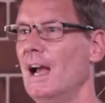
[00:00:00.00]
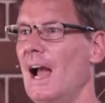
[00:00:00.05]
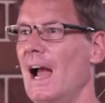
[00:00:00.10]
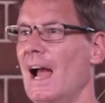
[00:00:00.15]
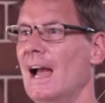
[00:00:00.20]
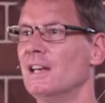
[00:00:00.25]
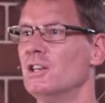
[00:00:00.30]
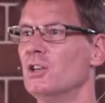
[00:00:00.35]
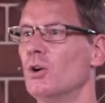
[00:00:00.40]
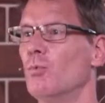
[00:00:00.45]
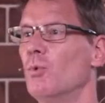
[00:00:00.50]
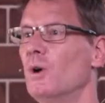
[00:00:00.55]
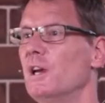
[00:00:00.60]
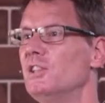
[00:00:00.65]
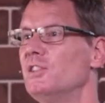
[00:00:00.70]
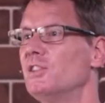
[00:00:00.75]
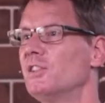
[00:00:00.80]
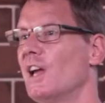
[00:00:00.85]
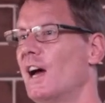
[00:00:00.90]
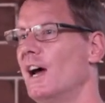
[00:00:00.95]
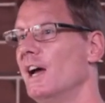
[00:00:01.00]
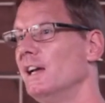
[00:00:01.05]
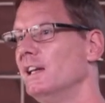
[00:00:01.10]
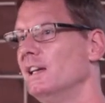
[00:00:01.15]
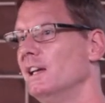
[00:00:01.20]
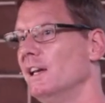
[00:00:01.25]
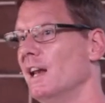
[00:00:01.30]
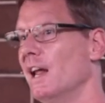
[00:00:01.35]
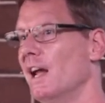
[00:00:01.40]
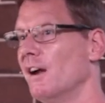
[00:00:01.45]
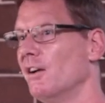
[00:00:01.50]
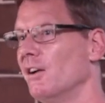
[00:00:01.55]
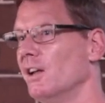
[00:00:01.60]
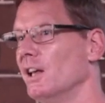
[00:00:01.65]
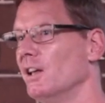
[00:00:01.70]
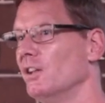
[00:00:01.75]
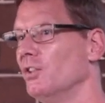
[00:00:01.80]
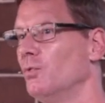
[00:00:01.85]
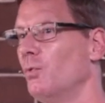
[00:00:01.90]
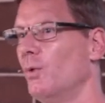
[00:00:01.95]
And we stayed in
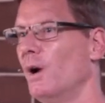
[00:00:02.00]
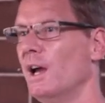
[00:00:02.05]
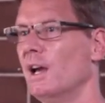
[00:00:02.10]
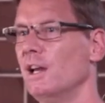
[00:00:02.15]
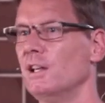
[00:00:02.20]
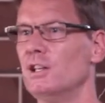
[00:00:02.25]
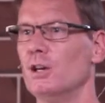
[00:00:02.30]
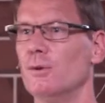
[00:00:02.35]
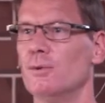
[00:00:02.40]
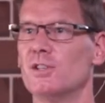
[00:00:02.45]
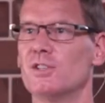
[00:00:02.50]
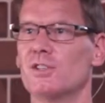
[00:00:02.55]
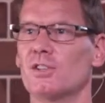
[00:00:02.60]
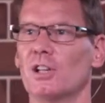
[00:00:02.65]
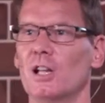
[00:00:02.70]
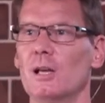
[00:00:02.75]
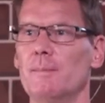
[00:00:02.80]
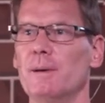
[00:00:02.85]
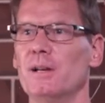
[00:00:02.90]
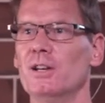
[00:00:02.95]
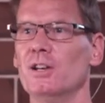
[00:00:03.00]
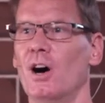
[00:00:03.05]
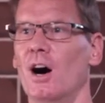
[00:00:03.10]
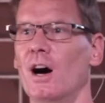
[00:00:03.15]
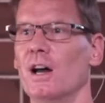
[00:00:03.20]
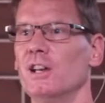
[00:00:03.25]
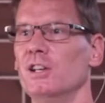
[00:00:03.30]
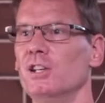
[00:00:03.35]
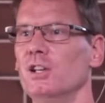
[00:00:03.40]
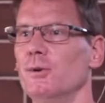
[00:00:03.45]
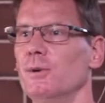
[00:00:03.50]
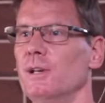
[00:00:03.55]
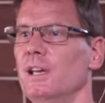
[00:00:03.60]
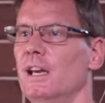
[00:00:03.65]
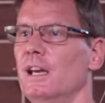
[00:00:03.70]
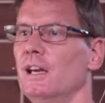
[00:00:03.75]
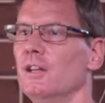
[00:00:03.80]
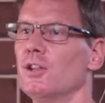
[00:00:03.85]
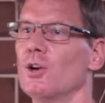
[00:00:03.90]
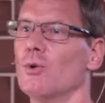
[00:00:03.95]
areas where you would sleep at night and you would
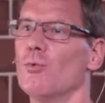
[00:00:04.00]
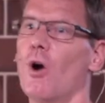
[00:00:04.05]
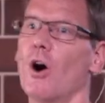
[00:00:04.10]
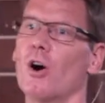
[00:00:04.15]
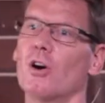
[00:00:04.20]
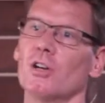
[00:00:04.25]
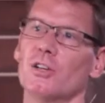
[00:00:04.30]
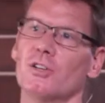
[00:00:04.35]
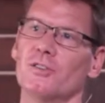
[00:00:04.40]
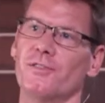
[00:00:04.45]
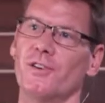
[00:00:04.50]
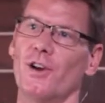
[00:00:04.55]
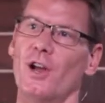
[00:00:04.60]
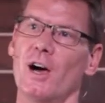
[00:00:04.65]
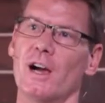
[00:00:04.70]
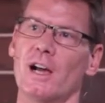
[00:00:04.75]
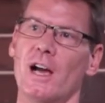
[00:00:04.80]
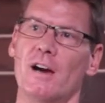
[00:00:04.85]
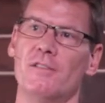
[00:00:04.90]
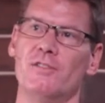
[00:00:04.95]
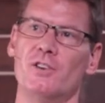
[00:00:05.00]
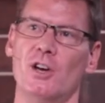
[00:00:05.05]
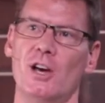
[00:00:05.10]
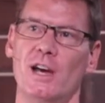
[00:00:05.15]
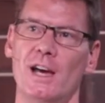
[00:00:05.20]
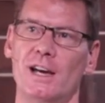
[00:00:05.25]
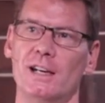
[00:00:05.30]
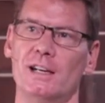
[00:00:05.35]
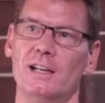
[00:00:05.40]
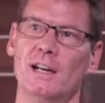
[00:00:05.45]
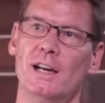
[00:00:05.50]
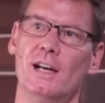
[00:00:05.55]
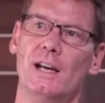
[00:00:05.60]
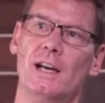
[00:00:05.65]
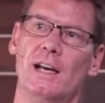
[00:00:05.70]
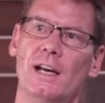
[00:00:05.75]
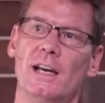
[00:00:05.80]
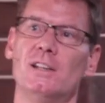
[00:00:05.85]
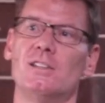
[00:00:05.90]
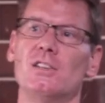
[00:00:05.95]
hear the rockets flying over your head
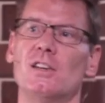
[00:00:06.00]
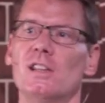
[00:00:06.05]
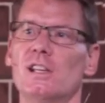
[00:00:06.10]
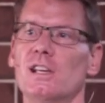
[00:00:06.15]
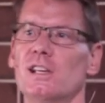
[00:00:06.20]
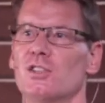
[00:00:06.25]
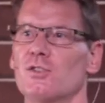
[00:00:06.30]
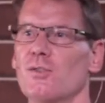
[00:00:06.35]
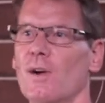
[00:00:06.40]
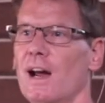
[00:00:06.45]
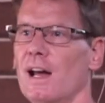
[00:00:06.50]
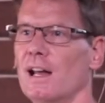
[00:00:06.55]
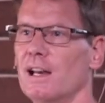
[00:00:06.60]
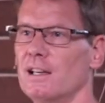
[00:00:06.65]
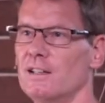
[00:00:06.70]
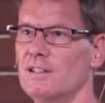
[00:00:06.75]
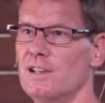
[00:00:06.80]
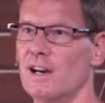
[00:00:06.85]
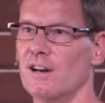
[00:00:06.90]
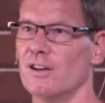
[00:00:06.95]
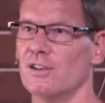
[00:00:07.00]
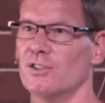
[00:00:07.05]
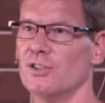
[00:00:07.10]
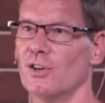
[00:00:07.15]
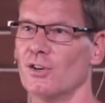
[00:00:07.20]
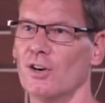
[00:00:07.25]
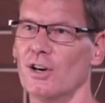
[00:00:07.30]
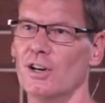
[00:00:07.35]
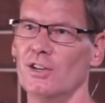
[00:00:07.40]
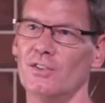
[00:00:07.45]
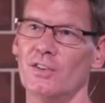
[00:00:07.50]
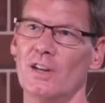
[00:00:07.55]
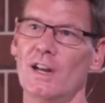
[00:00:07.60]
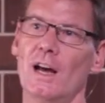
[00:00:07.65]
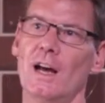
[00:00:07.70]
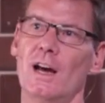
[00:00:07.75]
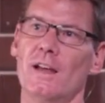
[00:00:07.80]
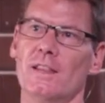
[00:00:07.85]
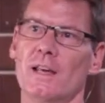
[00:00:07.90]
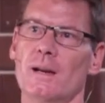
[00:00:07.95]
into the Israeli territories
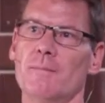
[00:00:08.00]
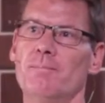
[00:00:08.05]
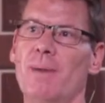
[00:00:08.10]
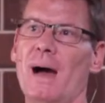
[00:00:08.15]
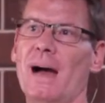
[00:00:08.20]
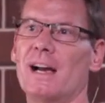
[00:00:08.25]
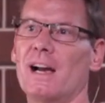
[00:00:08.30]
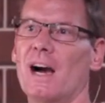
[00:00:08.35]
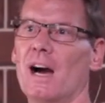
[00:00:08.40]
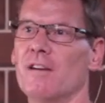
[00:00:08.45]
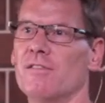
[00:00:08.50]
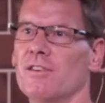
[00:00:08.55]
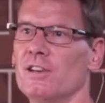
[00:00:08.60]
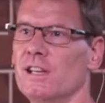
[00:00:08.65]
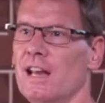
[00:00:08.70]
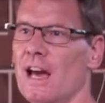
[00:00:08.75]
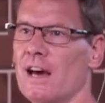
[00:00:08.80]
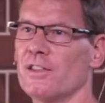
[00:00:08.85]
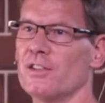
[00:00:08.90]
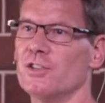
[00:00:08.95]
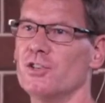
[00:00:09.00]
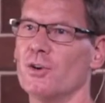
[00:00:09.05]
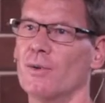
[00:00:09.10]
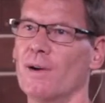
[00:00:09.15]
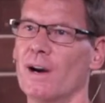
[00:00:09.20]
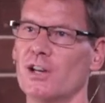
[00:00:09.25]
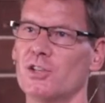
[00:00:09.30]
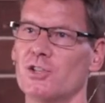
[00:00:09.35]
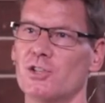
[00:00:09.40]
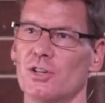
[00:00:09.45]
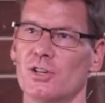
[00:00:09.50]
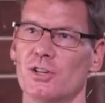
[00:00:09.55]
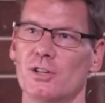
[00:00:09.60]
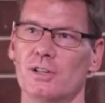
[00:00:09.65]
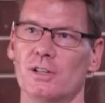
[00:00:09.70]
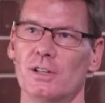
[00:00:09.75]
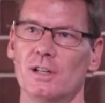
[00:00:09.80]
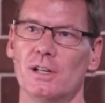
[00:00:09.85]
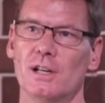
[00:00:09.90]
and then back over in the other direction.